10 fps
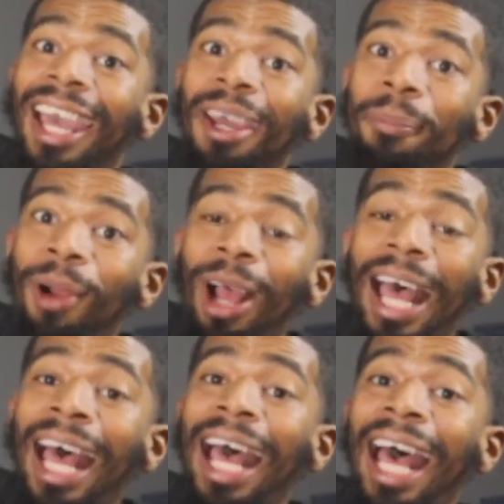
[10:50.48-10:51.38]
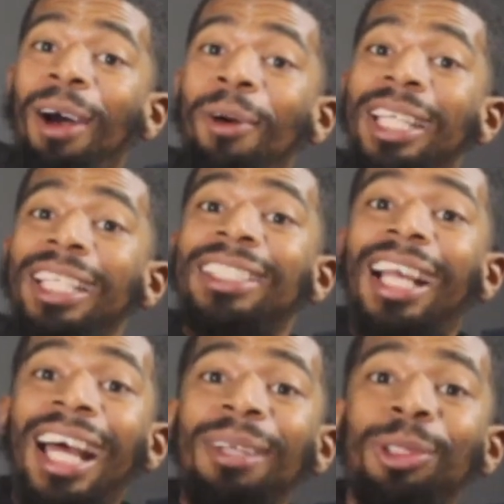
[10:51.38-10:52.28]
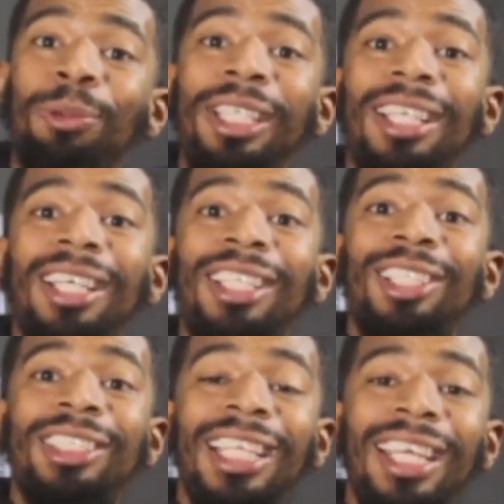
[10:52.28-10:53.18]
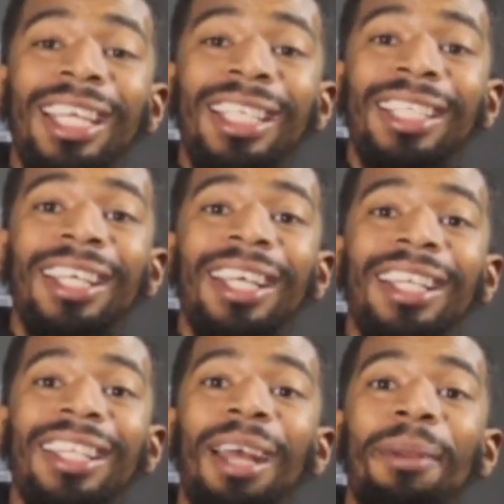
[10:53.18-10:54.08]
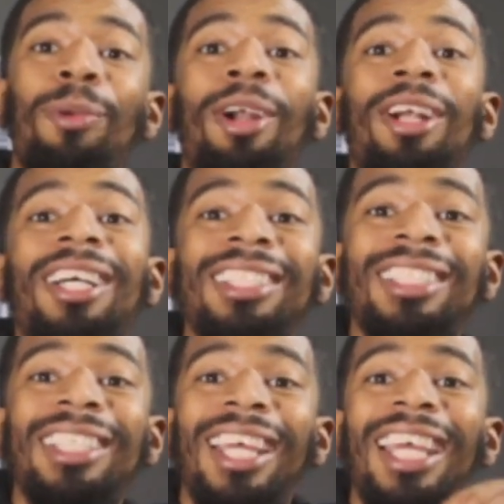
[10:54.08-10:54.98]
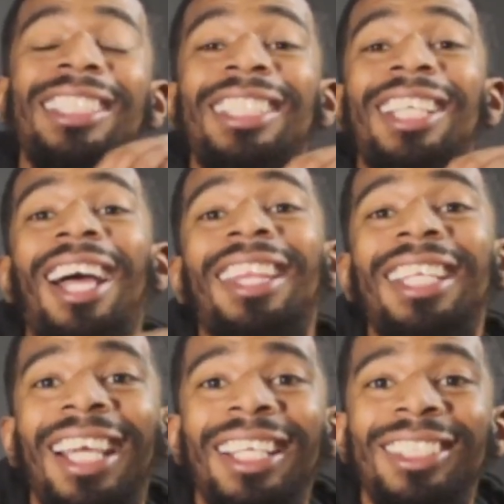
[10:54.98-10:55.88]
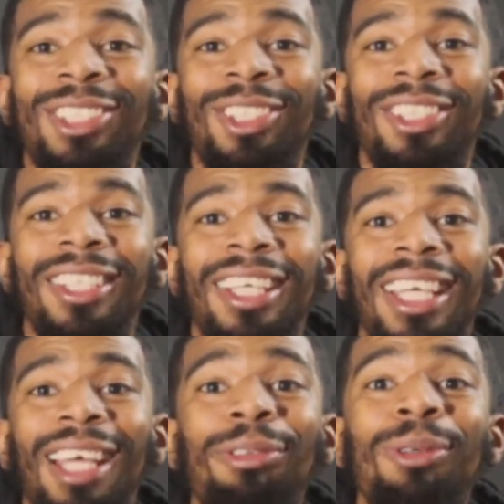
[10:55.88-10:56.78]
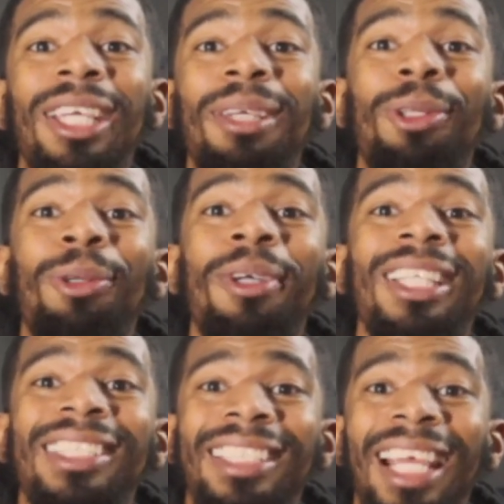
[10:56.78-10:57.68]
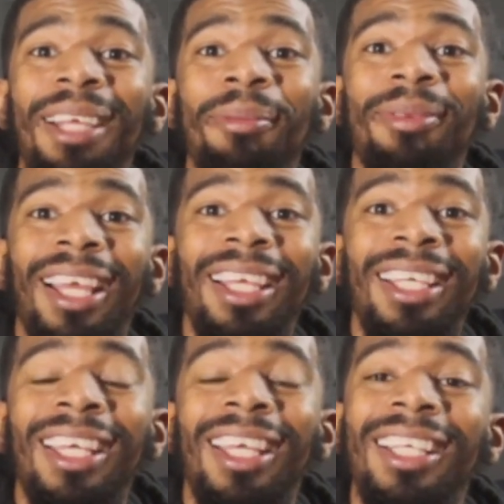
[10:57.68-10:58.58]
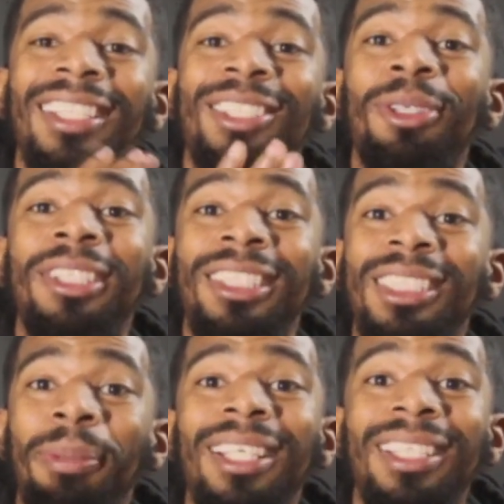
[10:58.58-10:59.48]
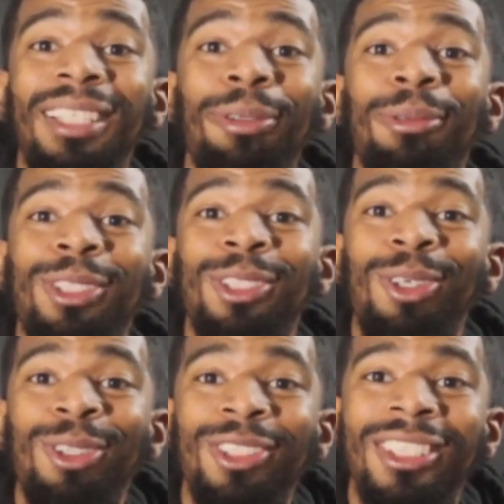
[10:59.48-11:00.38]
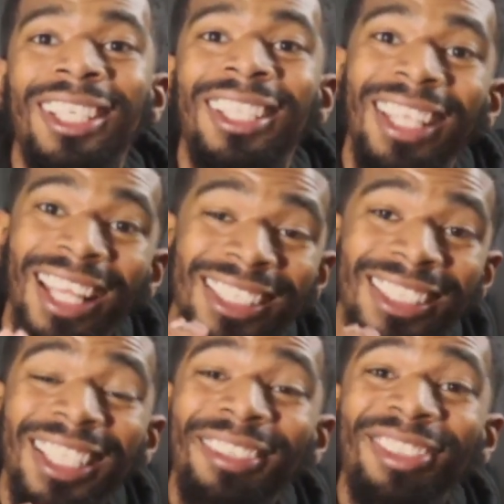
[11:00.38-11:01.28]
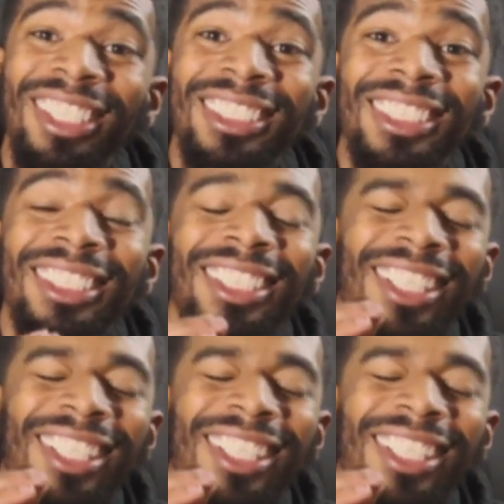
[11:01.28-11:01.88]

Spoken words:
bro, how many times are we gonna understand that more guns is not the answer? If you keep doing the same thing to expect different results, that is the definition